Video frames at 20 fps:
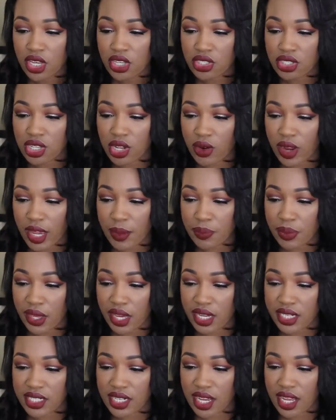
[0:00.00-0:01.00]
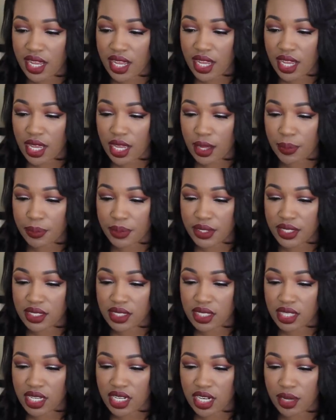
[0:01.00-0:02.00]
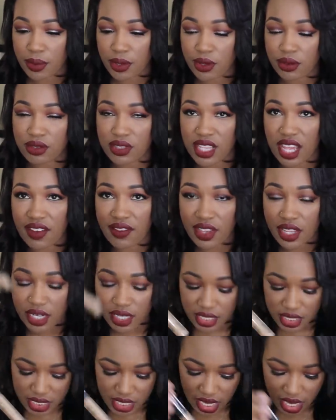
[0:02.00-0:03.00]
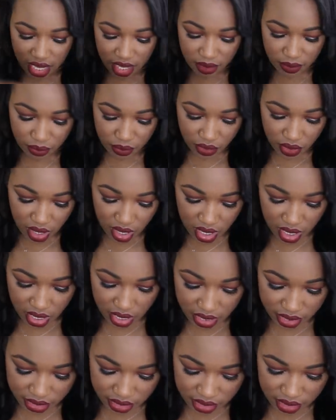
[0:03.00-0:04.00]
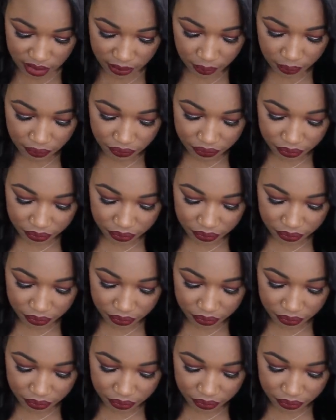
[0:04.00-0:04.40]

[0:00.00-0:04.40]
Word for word: So I picked up CW7 Tan Bronze.